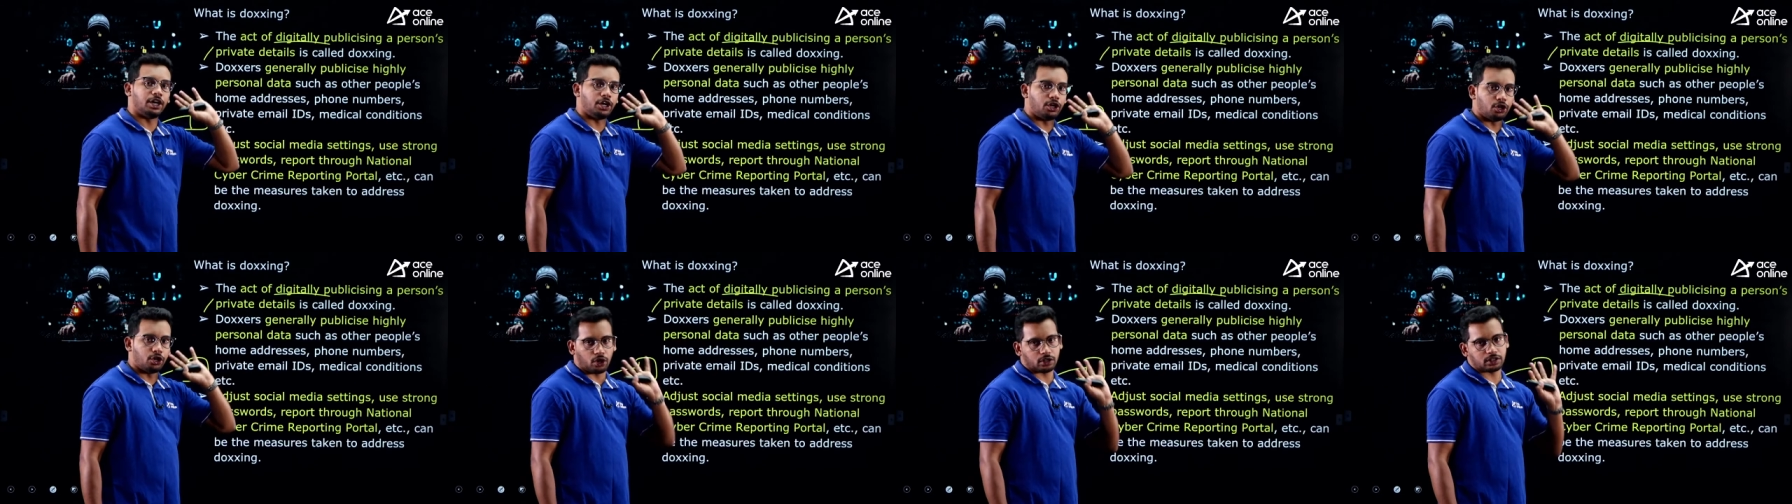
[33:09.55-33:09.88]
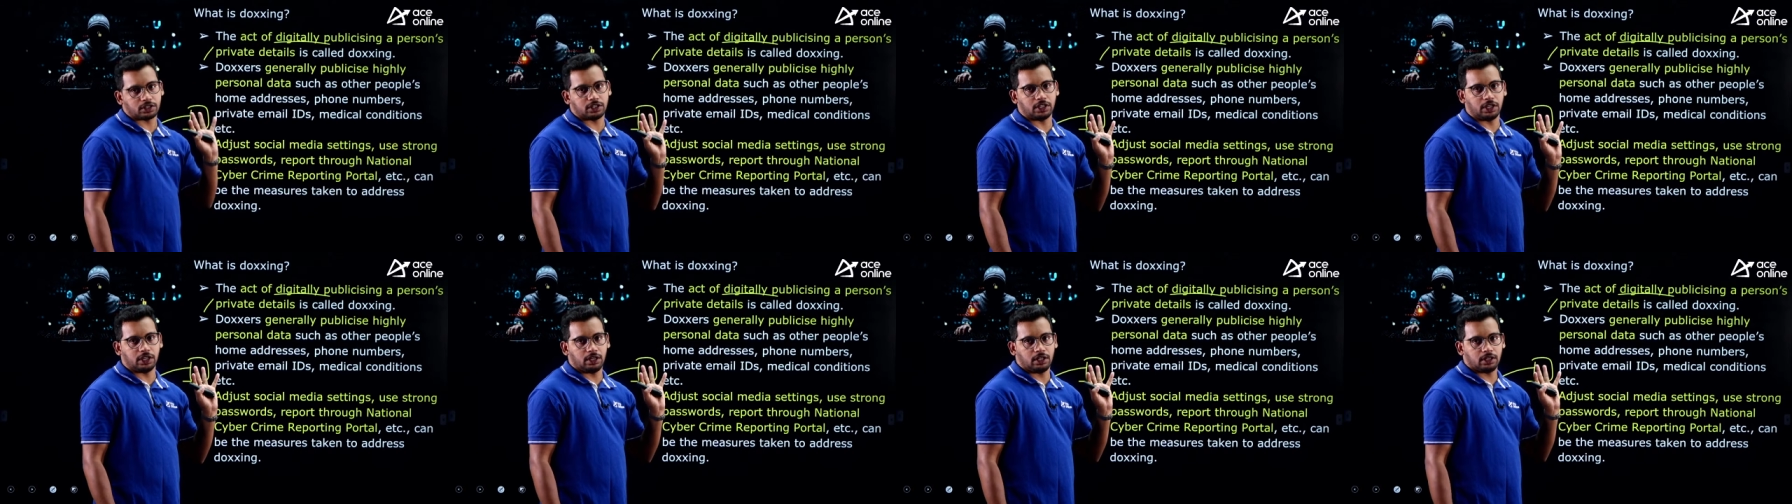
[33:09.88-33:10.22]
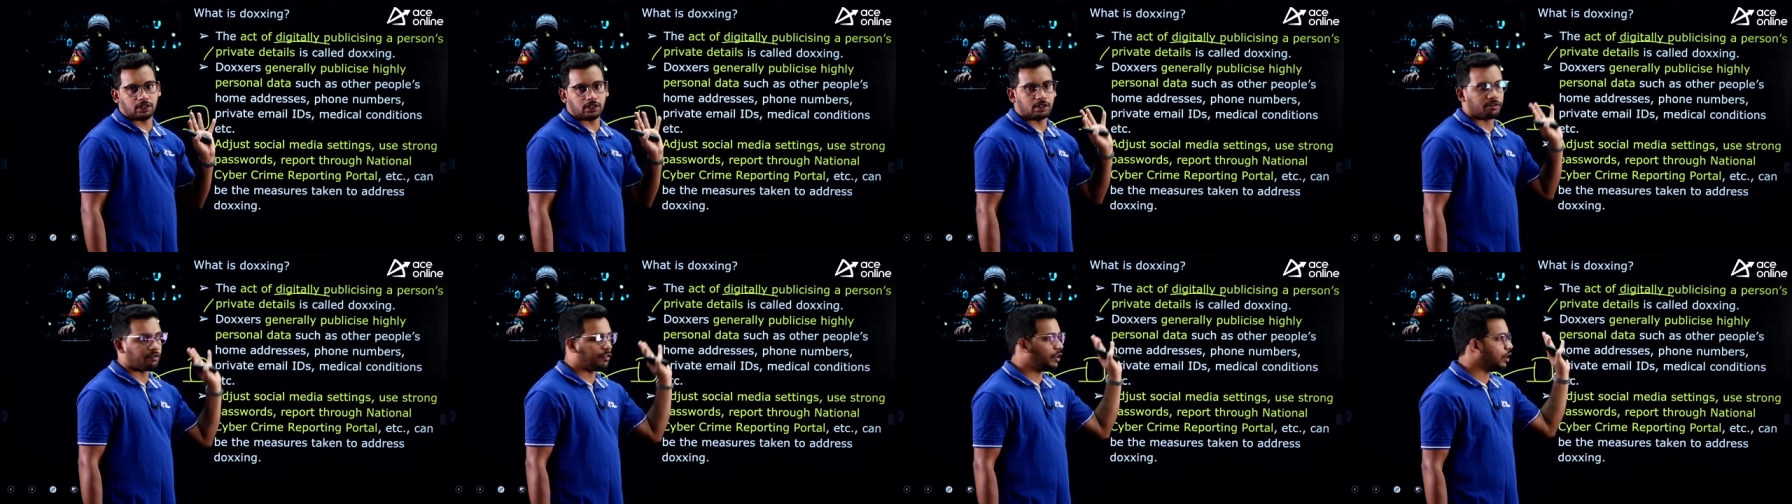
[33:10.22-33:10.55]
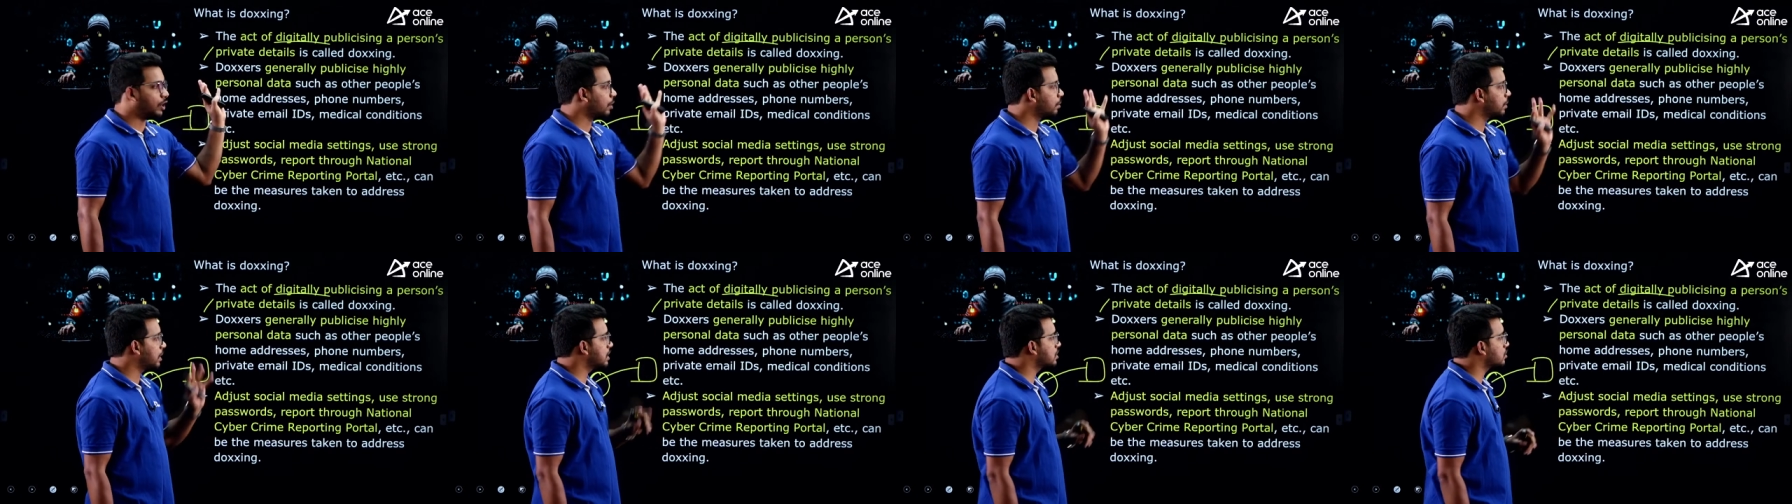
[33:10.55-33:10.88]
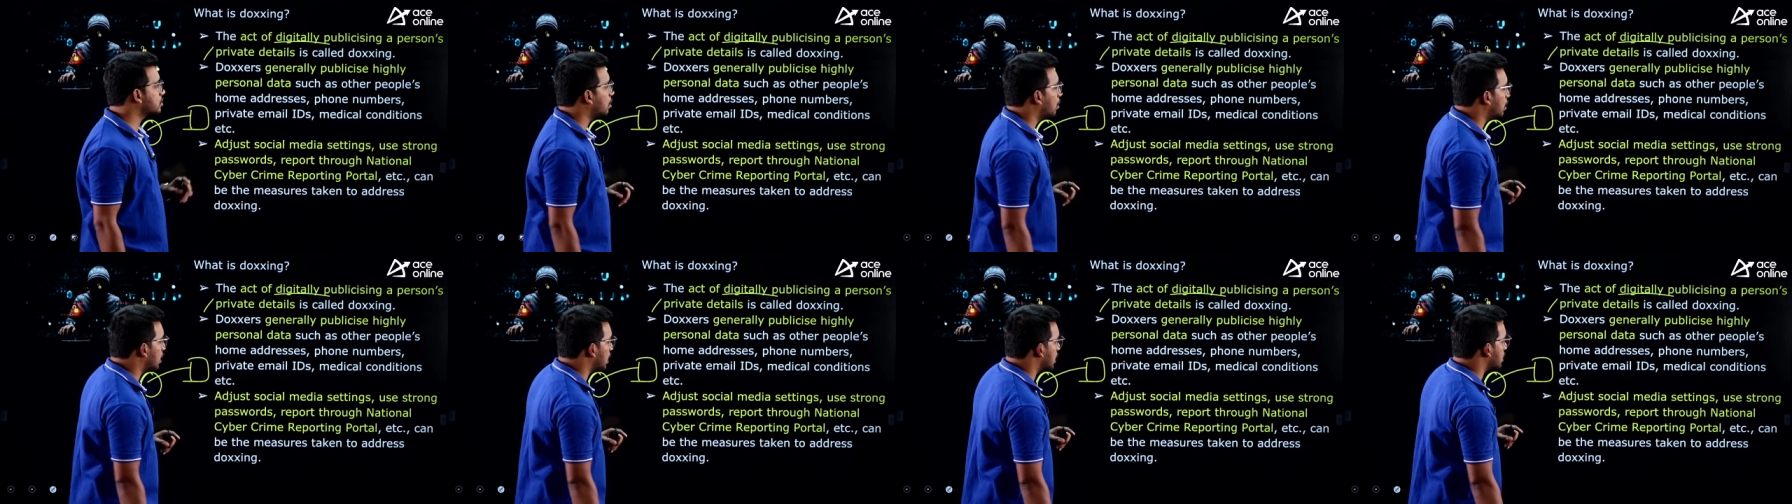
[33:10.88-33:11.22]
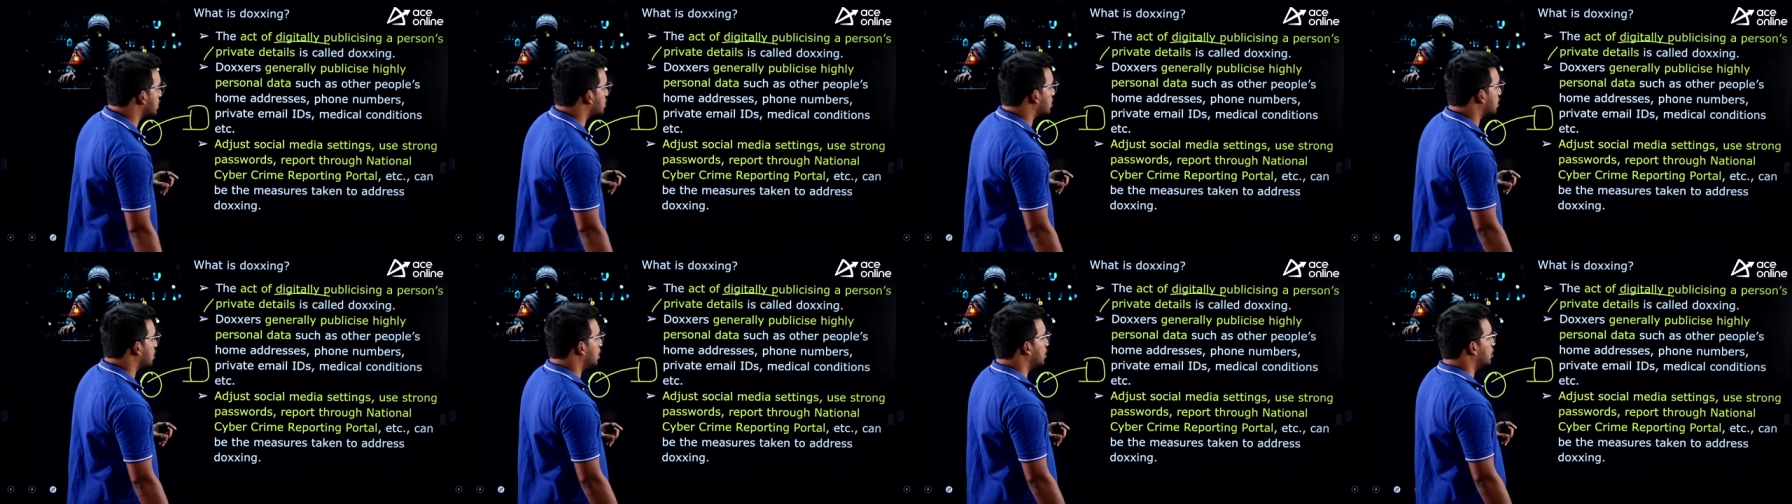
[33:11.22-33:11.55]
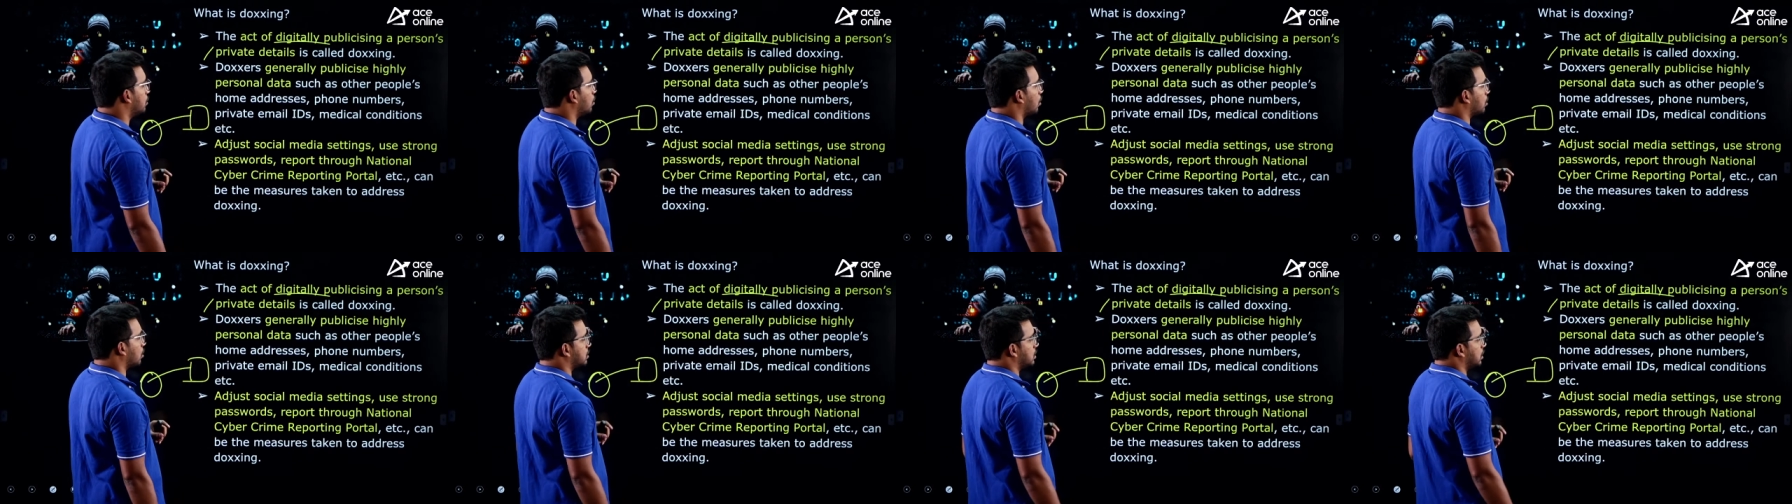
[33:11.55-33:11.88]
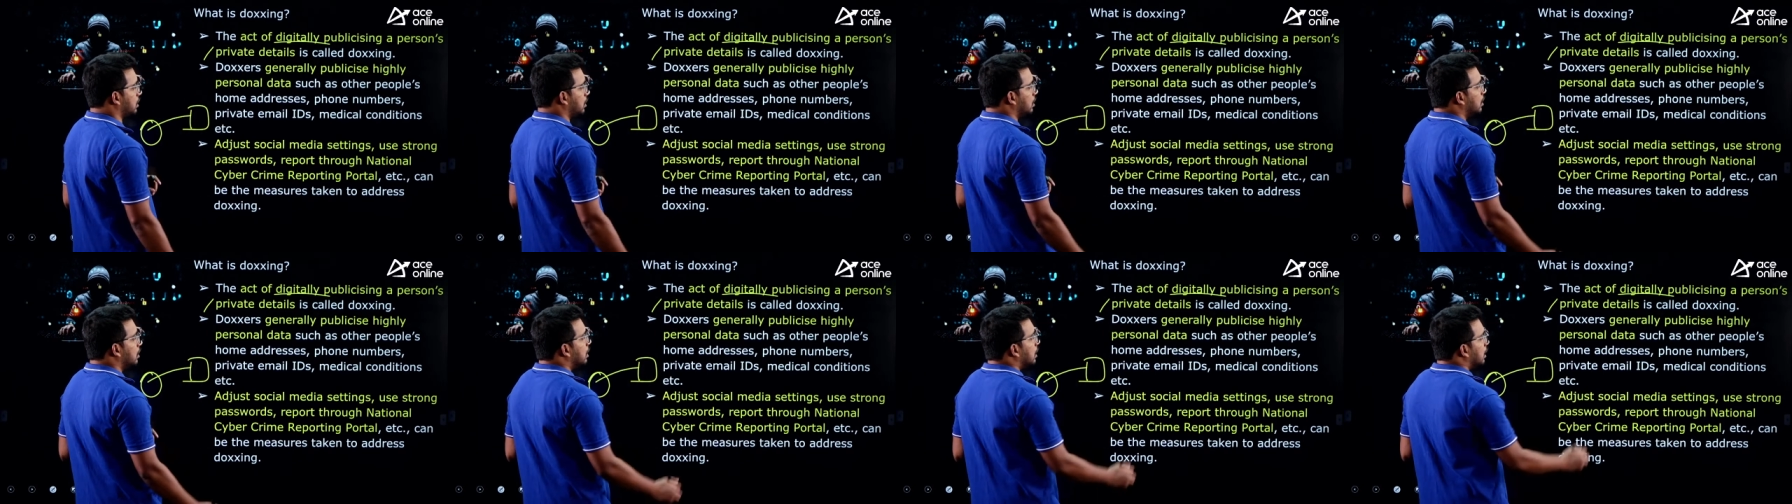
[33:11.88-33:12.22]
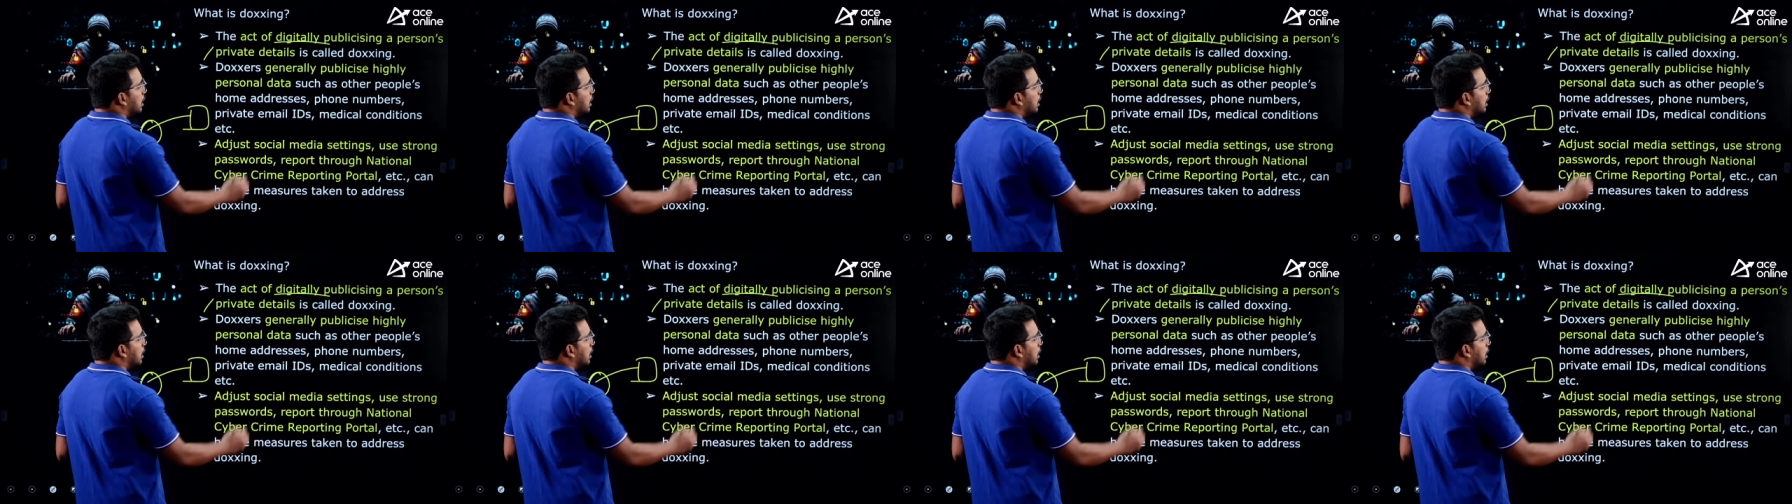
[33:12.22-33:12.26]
doxing the phenomena is called as doxing.